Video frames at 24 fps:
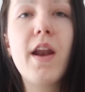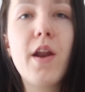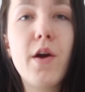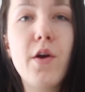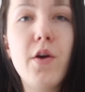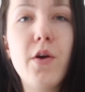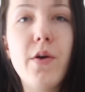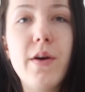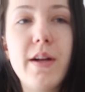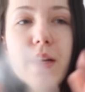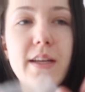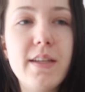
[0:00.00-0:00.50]
I know
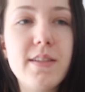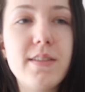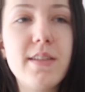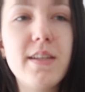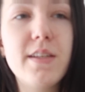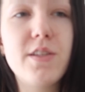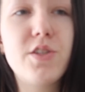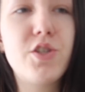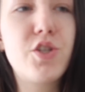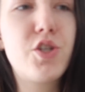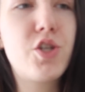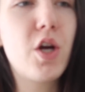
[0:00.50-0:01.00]
who it is,
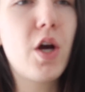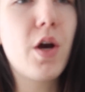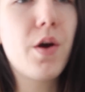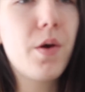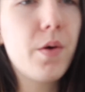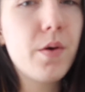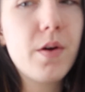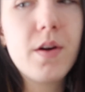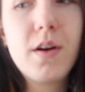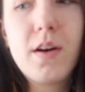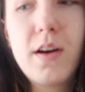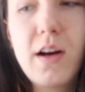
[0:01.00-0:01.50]
it's
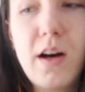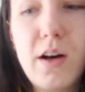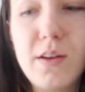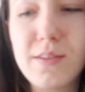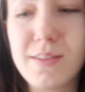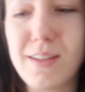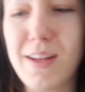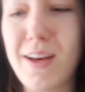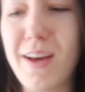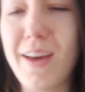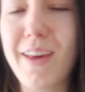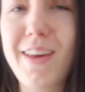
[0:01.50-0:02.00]
Cho. I
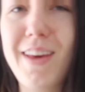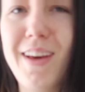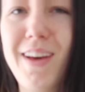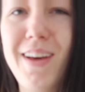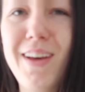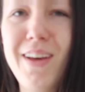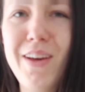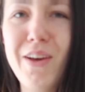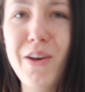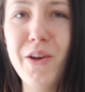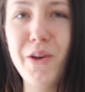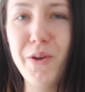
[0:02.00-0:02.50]
was like,
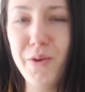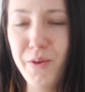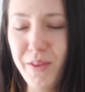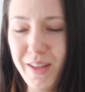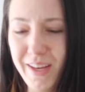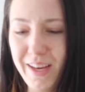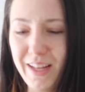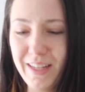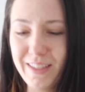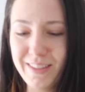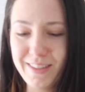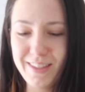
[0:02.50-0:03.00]
who the
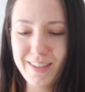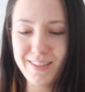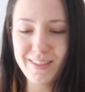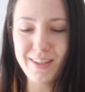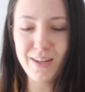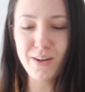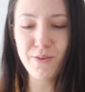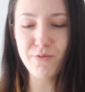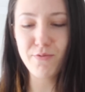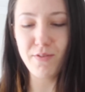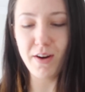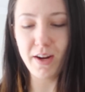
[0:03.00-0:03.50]
hell is this?
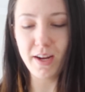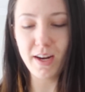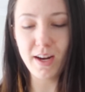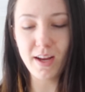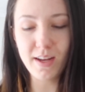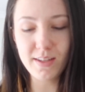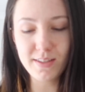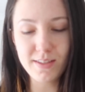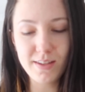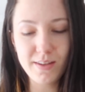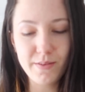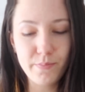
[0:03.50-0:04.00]
I don't
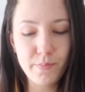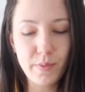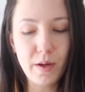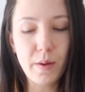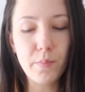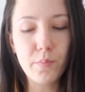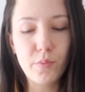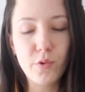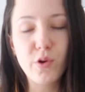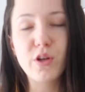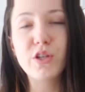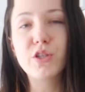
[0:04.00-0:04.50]
recognize her, but
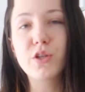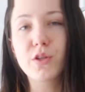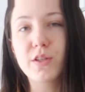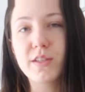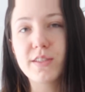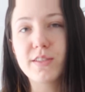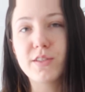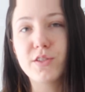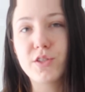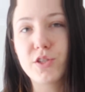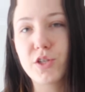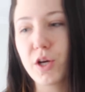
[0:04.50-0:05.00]
I'm pretty sure
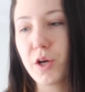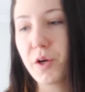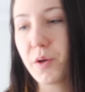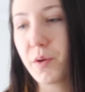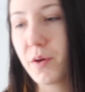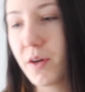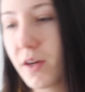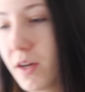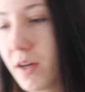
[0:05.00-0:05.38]
this is Cho.